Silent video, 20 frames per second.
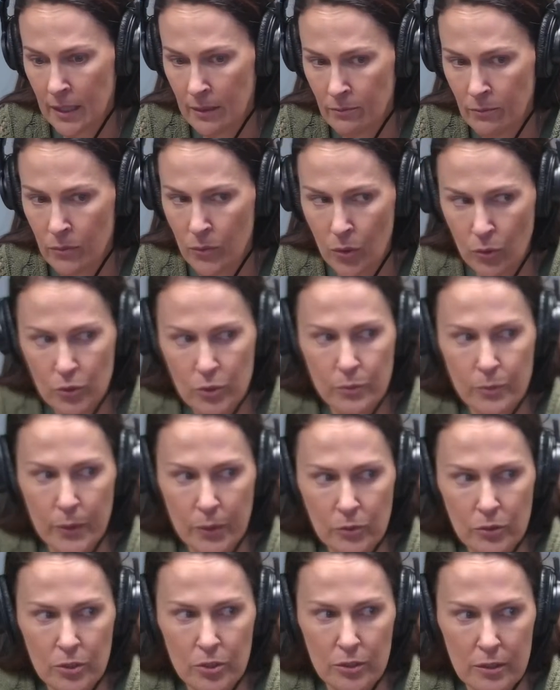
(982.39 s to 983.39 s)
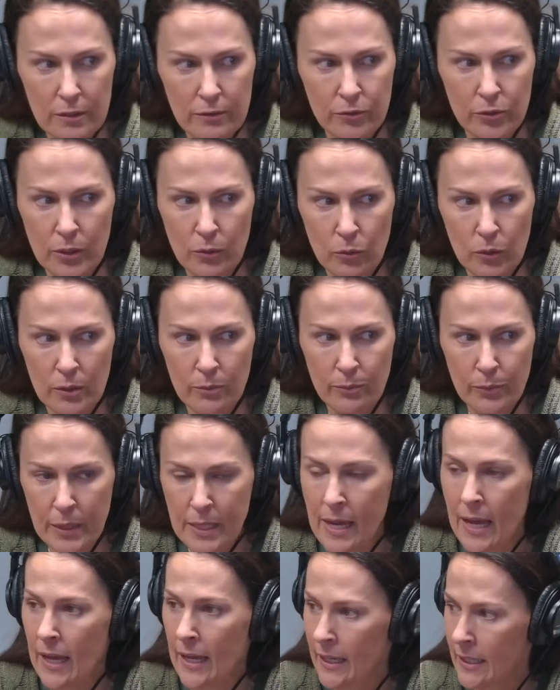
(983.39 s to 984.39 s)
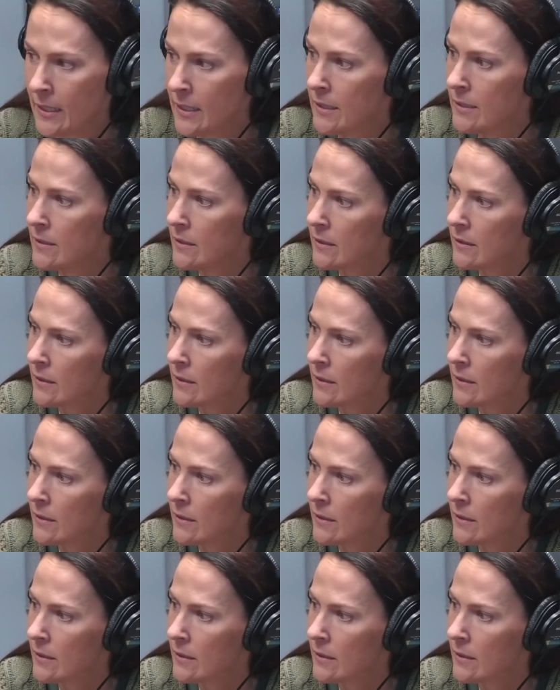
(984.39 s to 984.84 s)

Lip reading: most builders. If we were behind,